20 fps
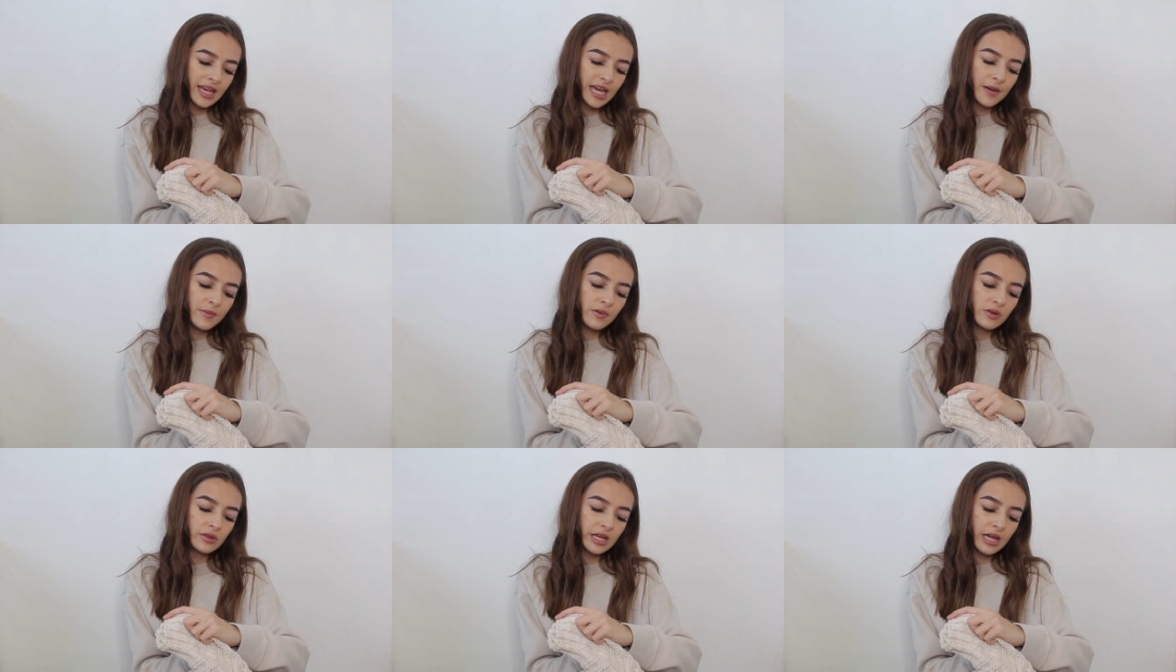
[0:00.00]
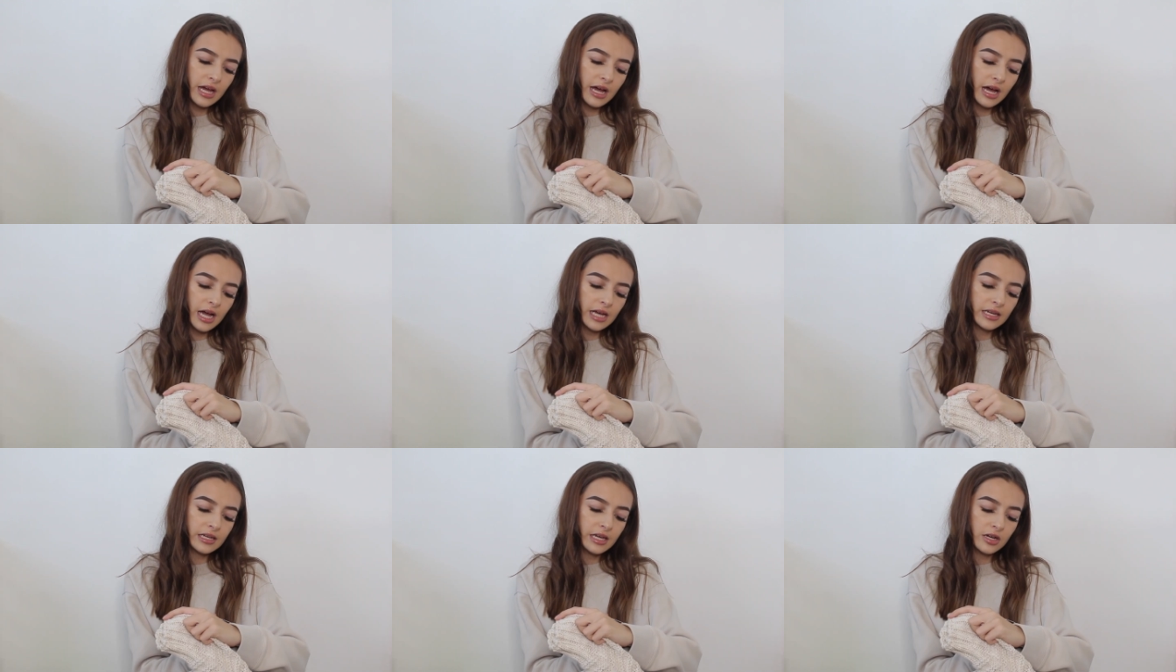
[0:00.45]
Cable knit
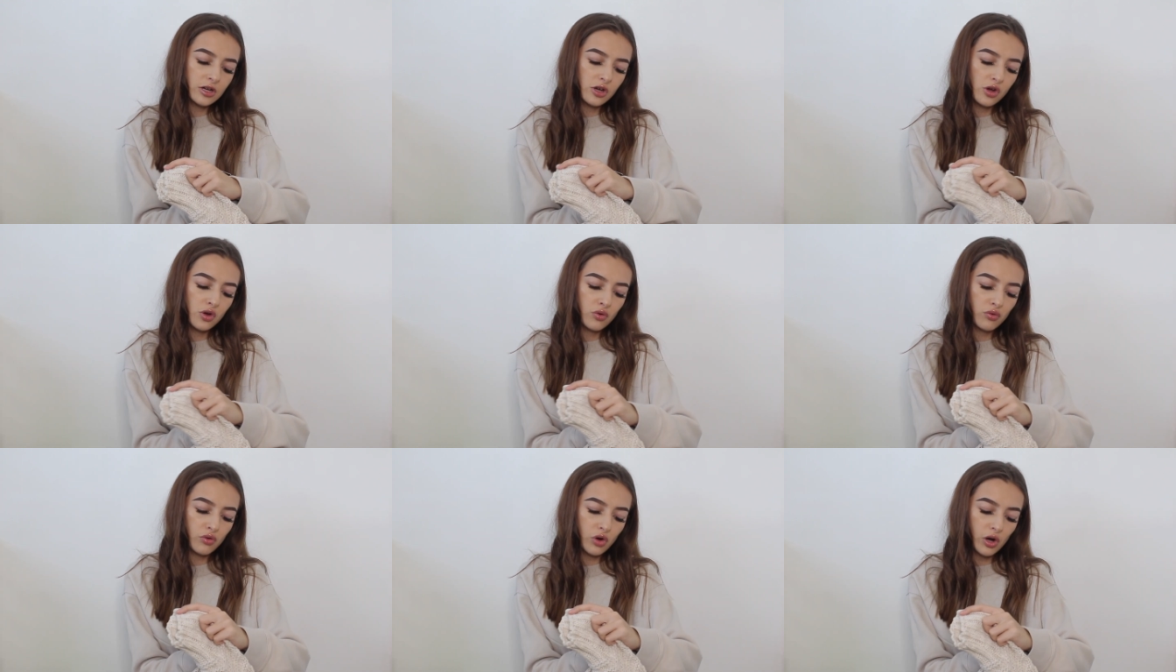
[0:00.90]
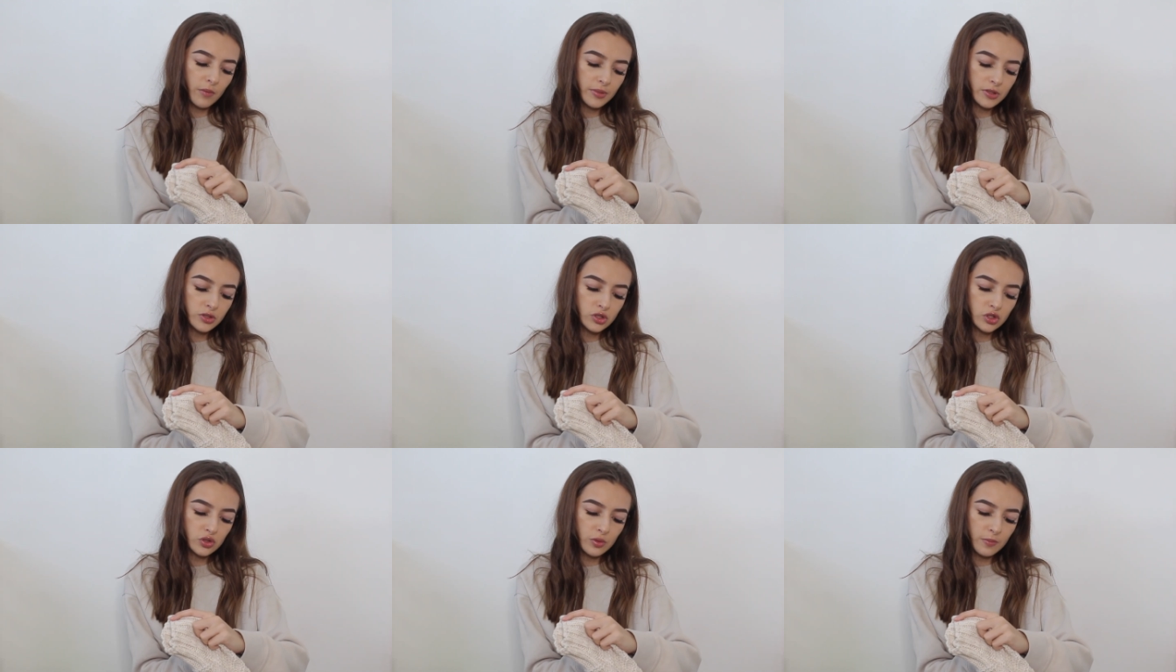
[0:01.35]
high neck
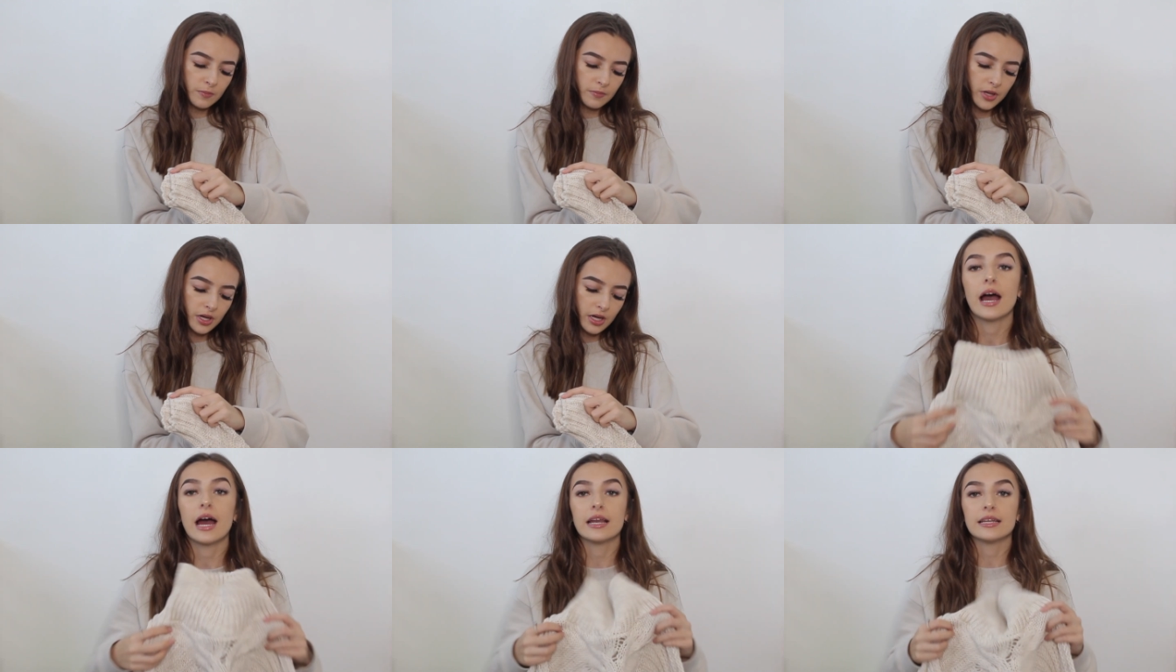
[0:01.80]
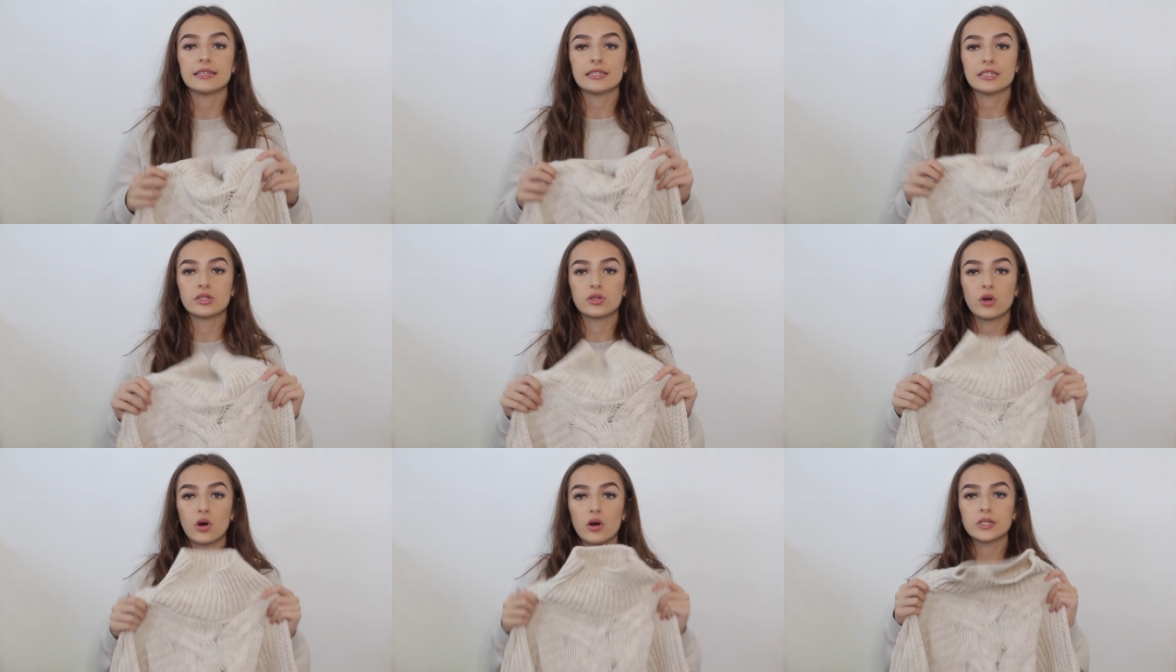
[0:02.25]
crop jumper. And it's
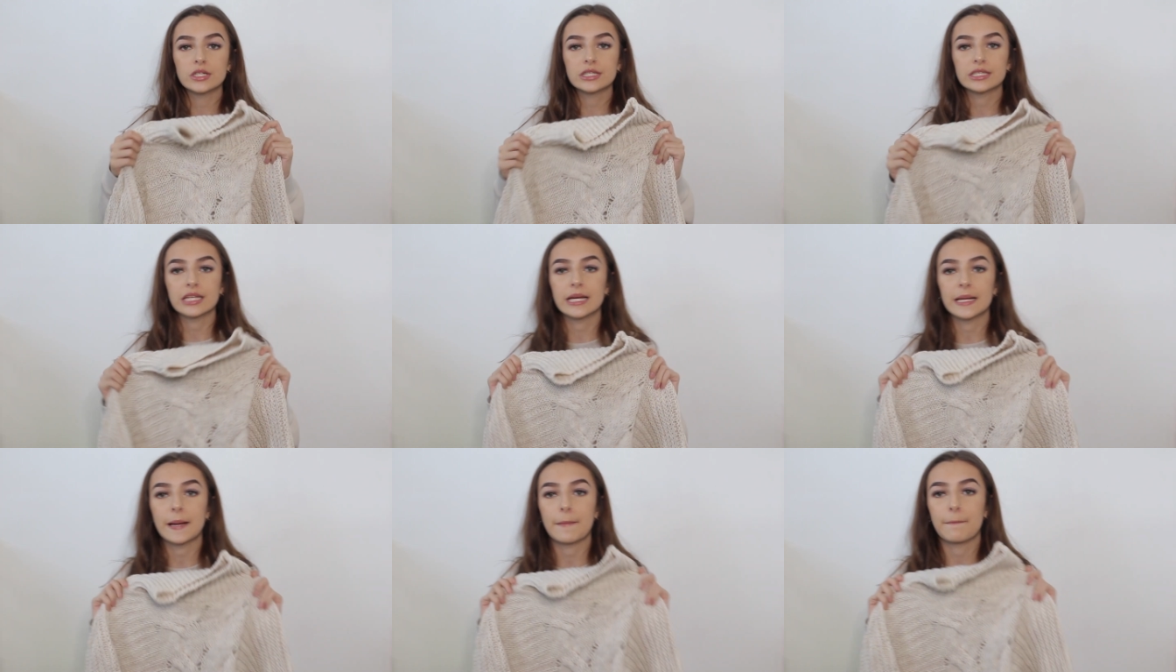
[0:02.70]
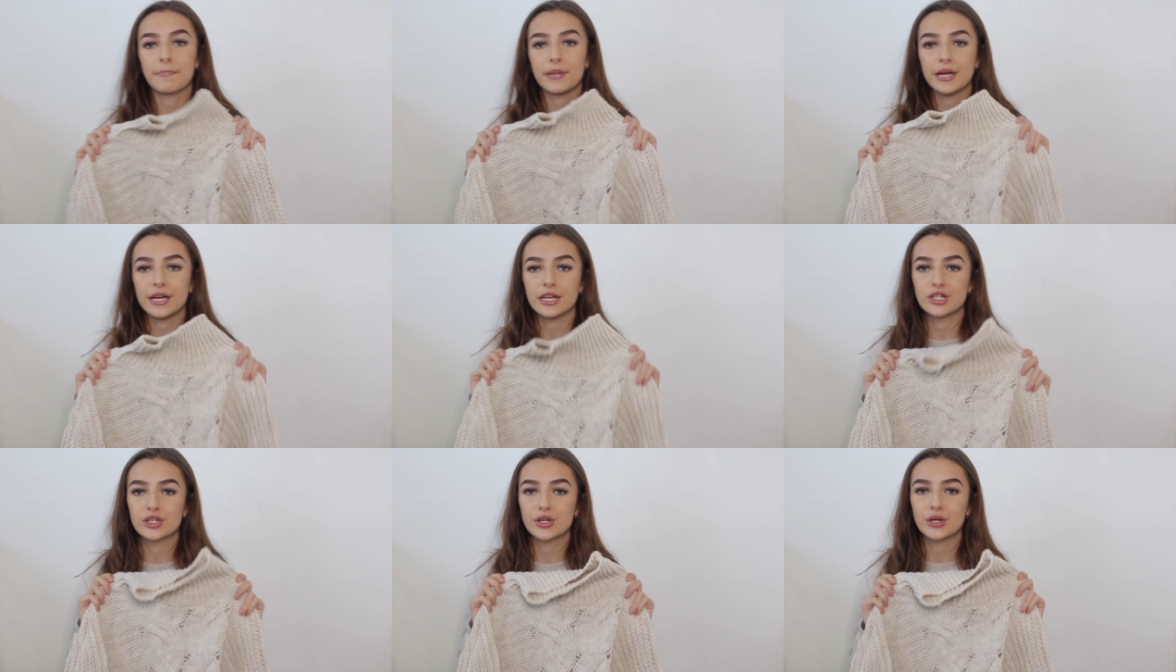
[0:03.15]
this gorgeous like
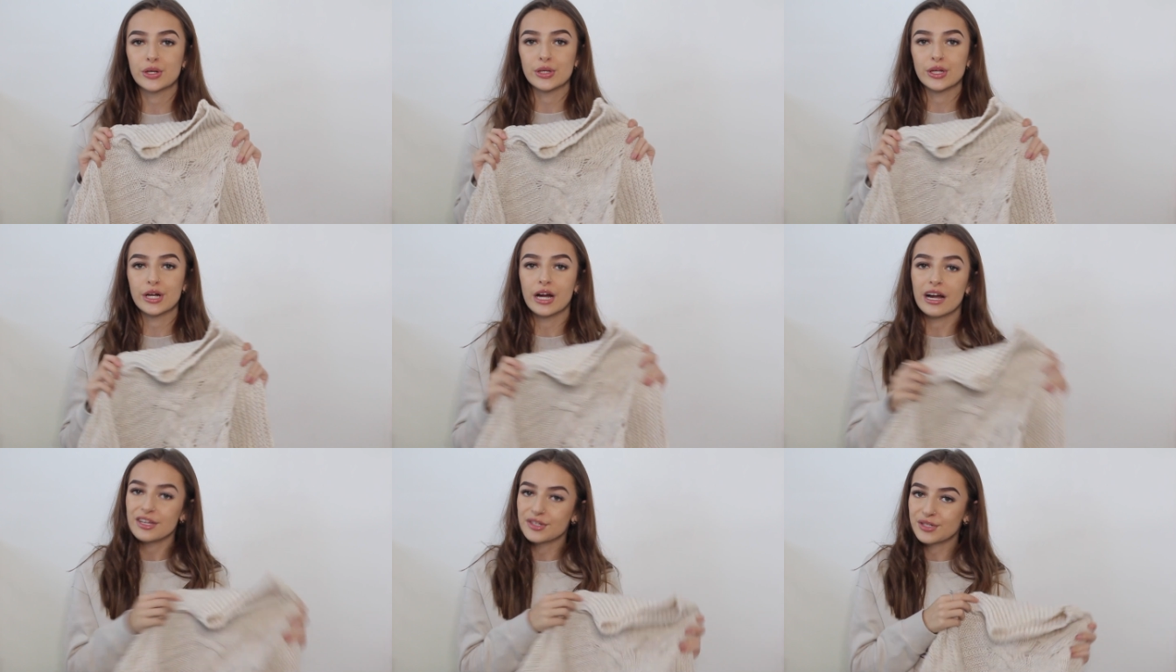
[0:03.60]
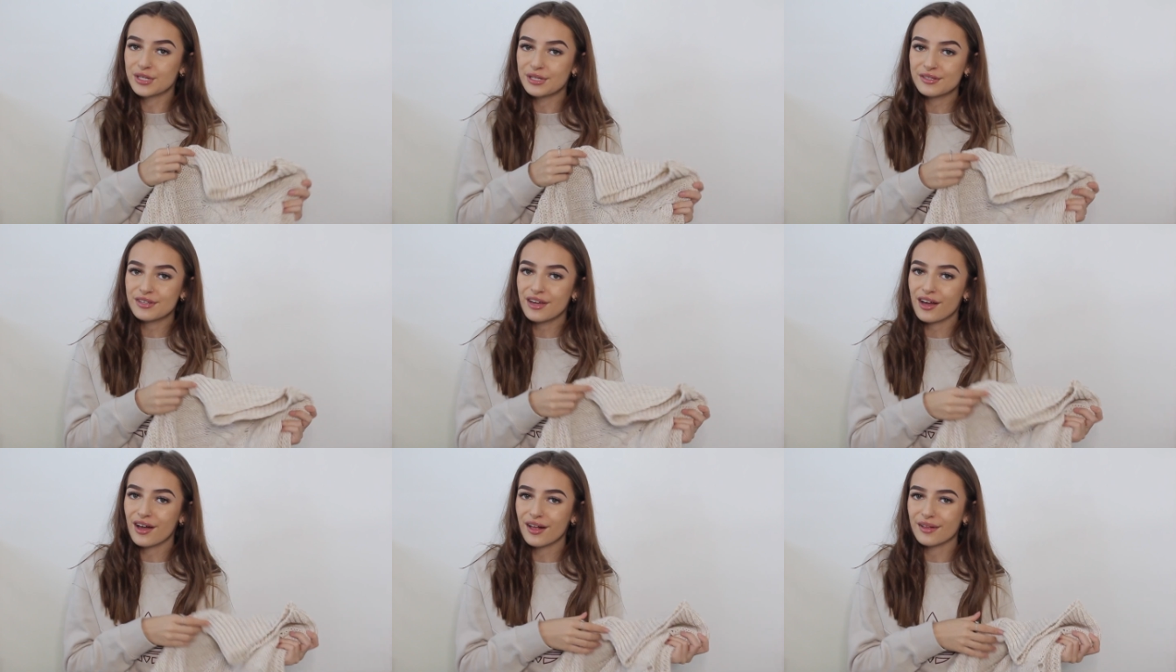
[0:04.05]
beige colour, as you
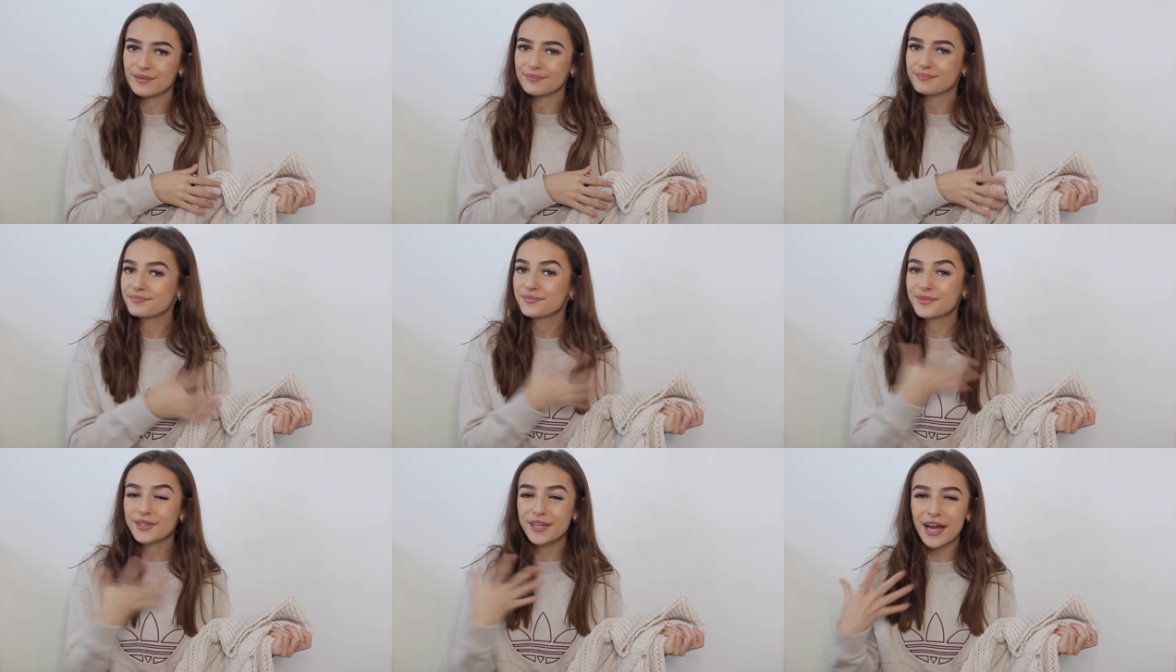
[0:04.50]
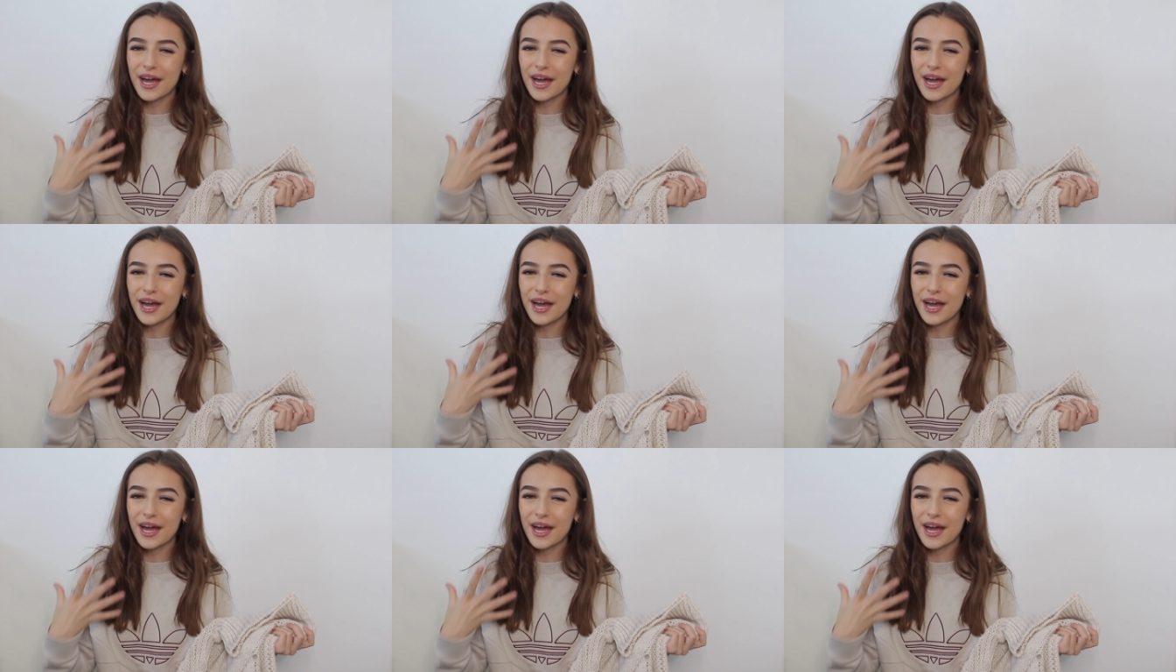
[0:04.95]
can tell.